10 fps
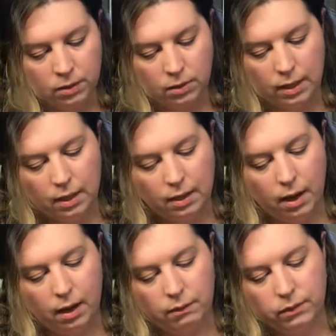So then
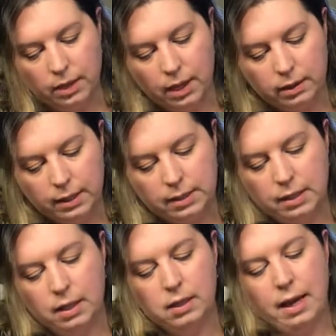next
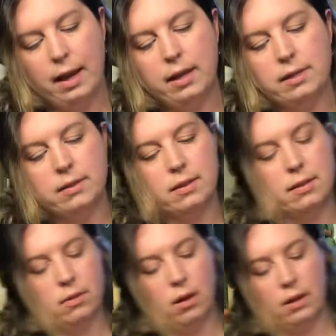thing I'll add is,
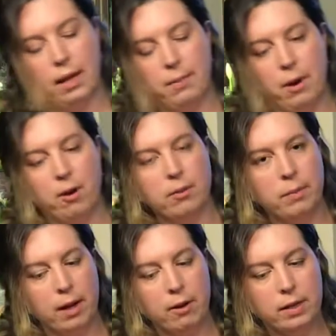this is called Hypericum
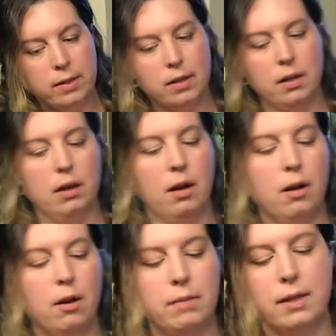berries.
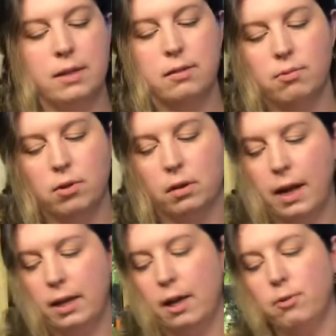These will
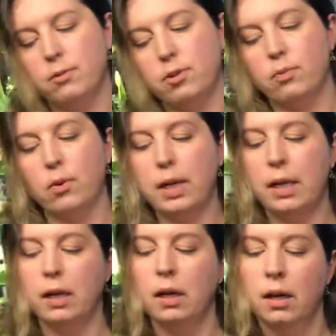kind of help to
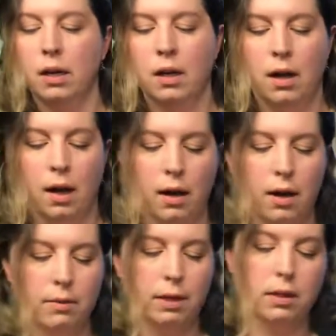bring
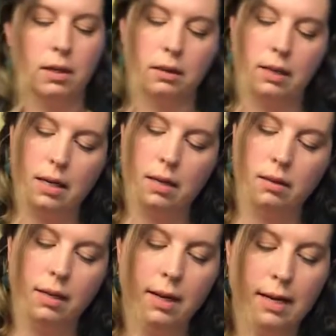
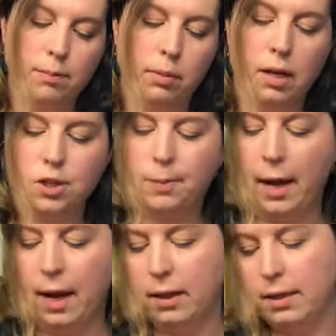the nice blush
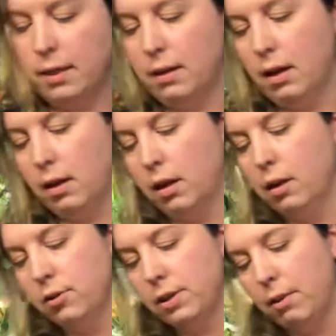palette, the
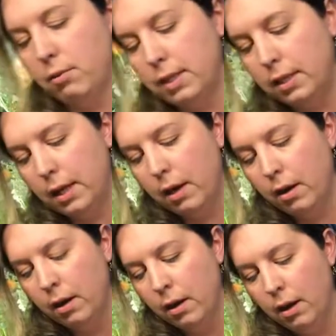colors that was in
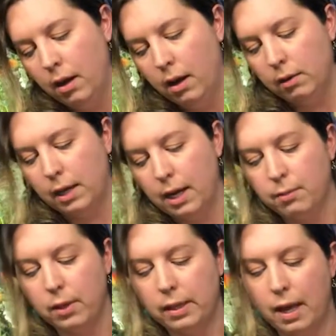there, kind
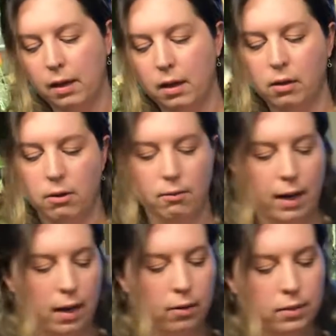of bring that color
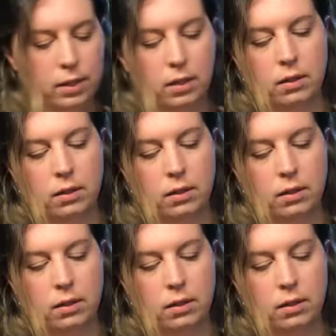around,